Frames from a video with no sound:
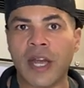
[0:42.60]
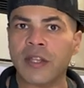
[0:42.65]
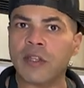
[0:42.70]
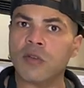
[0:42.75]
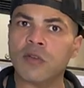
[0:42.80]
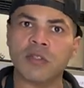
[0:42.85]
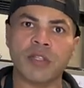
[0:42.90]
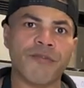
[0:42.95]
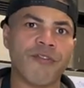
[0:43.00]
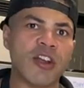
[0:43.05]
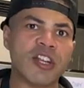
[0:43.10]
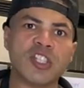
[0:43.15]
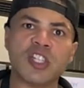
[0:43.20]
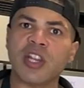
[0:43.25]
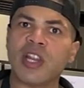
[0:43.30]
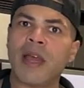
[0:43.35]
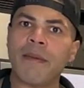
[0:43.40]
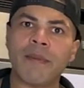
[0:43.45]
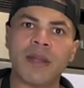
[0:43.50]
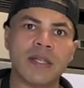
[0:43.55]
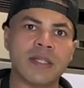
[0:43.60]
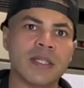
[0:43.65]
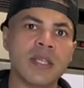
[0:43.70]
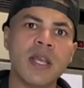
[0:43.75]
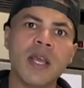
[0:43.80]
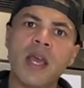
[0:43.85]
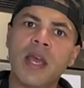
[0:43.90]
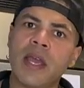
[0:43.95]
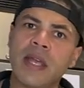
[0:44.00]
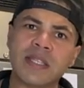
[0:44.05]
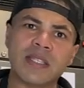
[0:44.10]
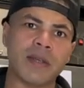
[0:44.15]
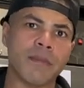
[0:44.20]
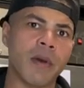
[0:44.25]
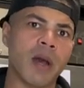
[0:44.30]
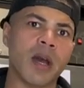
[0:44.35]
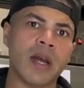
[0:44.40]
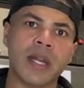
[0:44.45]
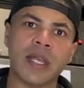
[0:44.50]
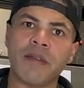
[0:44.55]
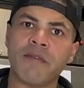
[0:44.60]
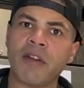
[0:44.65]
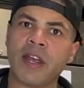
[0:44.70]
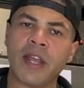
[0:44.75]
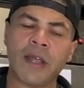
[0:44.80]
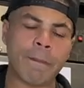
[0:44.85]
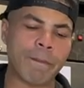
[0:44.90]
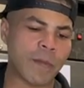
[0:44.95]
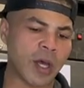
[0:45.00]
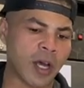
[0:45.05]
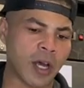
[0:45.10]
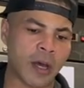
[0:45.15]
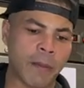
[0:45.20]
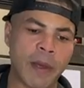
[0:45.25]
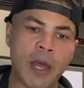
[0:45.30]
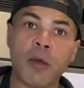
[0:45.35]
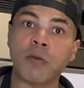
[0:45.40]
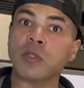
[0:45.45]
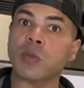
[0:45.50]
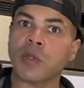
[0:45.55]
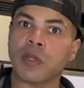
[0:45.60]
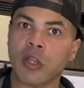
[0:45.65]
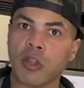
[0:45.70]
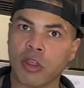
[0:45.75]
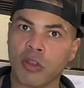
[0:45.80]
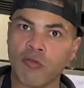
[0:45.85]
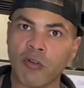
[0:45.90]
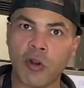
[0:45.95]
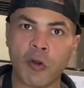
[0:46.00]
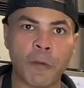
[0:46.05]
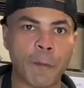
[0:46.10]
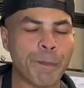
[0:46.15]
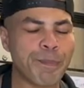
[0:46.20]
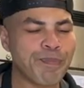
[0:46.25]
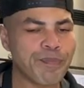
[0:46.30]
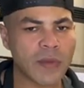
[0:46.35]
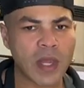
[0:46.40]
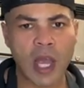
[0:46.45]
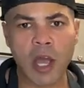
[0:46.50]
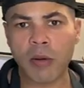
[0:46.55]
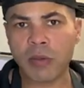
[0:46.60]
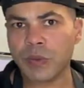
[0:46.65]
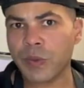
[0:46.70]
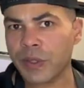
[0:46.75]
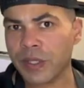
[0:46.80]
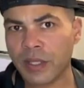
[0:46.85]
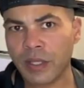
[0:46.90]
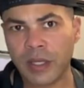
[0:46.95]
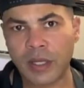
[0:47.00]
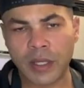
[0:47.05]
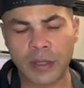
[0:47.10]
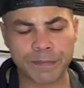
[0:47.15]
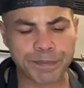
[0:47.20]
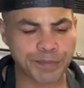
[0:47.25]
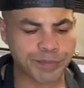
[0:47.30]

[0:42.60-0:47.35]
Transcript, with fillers: I use fresh lemons and some honey, right? Helps with the throat, helps with the